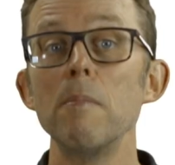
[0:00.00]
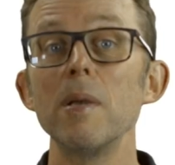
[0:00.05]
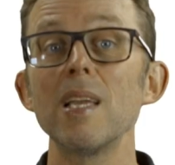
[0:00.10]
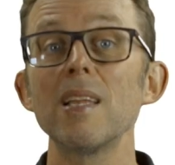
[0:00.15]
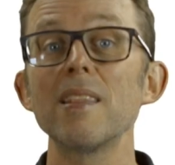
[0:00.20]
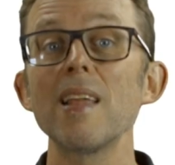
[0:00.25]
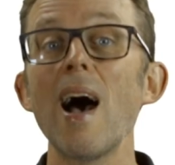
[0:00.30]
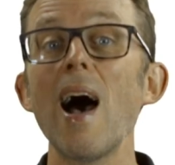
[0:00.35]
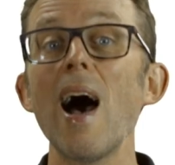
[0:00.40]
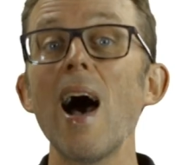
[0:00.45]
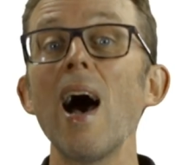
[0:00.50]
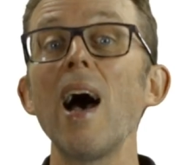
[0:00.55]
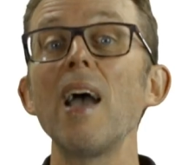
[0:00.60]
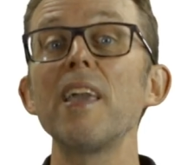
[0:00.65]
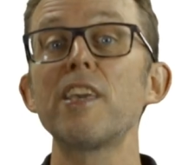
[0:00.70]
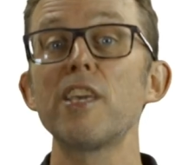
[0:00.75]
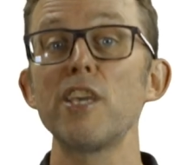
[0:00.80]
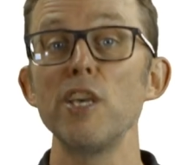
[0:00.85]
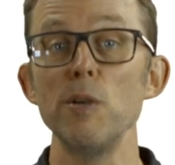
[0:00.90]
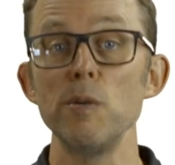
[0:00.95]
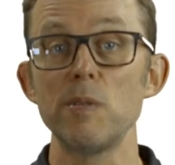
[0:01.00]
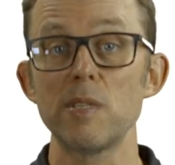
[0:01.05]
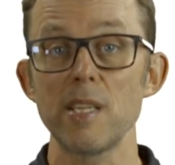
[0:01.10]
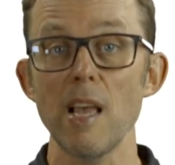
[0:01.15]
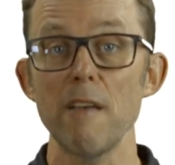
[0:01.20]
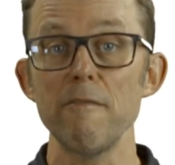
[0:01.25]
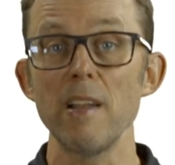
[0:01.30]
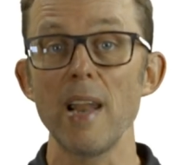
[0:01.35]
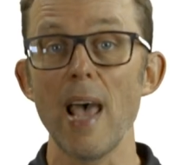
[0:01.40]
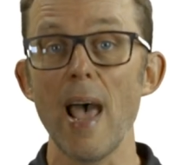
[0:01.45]
being the
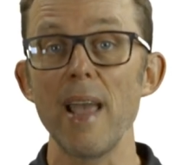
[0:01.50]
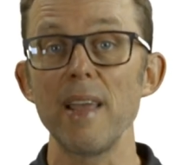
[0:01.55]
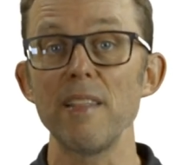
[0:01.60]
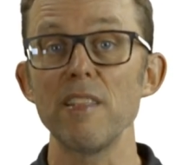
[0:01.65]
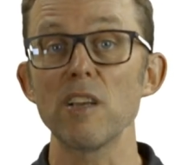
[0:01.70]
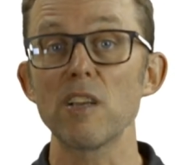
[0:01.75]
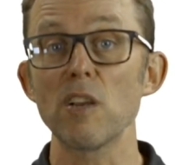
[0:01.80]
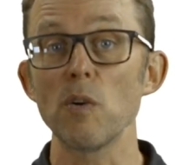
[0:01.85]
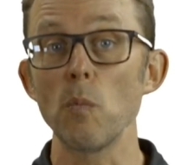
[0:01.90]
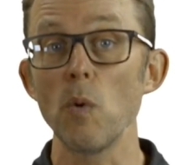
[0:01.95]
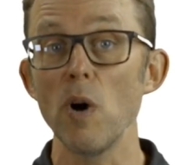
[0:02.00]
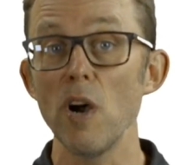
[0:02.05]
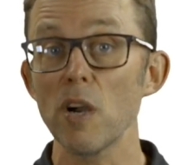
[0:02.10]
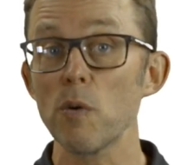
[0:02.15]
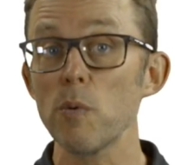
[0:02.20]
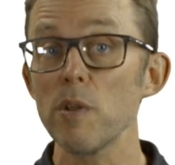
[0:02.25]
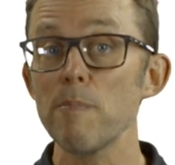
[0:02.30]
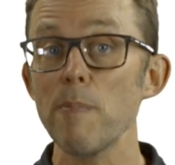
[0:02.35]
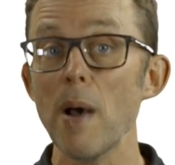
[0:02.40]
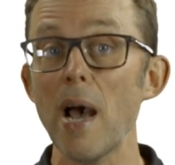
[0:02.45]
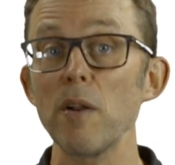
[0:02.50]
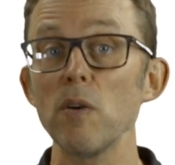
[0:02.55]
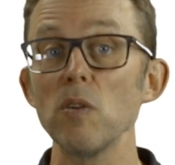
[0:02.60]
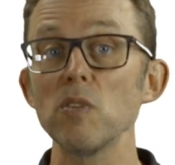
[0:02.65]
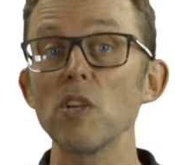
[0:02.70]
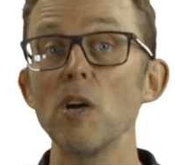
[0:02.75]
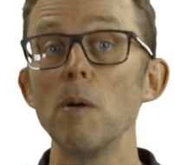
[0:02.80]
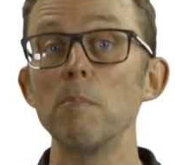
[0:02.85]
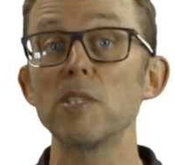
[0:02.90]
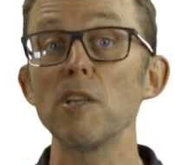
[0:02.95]
IQ7A that can work with
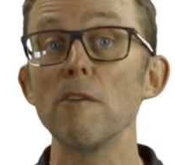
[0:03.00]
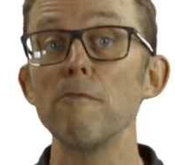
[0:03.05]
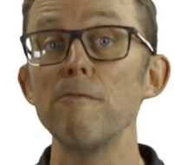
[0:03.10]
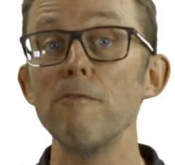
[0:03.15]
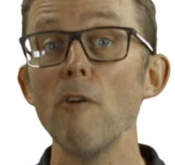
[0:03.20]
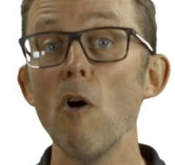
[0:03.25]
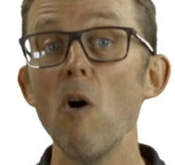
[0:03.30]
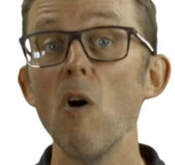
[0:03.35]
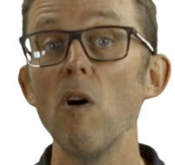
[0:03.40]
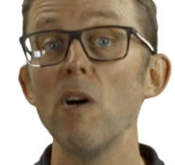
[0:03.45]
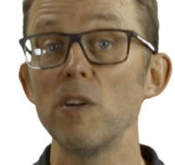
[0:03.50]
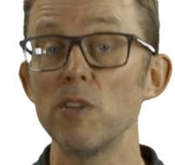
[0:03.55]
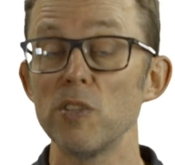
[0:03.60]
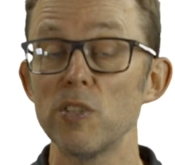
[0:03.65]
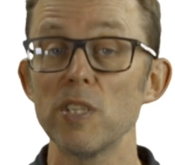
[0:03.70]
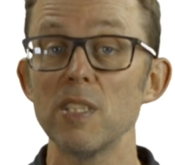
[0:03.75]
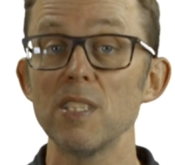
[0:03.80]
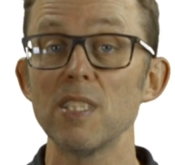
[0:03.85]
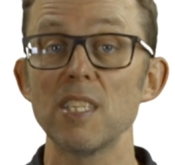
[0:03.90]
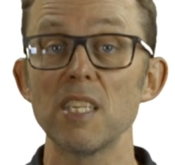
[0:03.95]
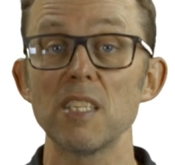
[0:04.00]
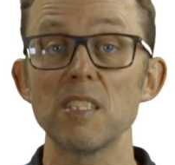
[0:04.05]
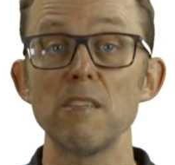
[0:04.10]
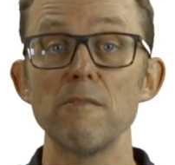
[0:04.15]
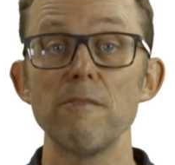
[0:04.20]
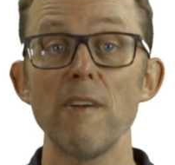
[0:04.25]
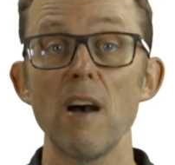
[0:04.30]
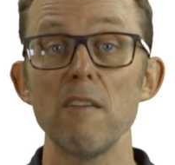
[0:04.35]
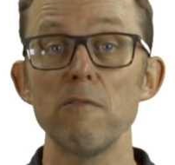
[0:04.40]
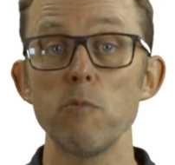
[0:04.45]
panels up to
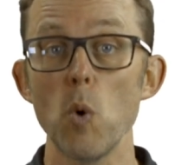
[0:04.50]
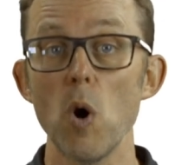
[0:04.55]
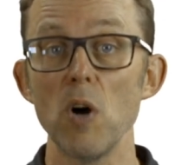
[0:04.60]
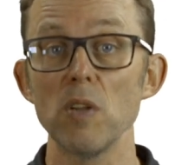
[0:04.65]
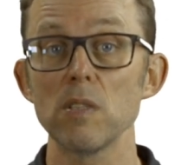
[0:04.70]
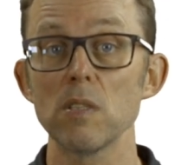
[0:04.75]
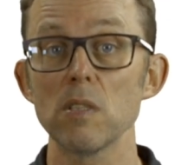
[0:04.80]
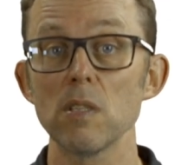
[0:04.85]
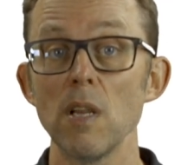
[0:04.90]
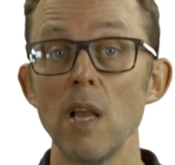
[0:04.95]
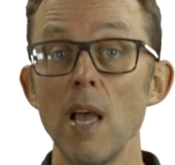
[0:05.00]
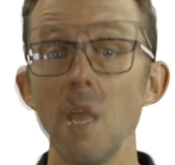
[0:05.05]
465 watts.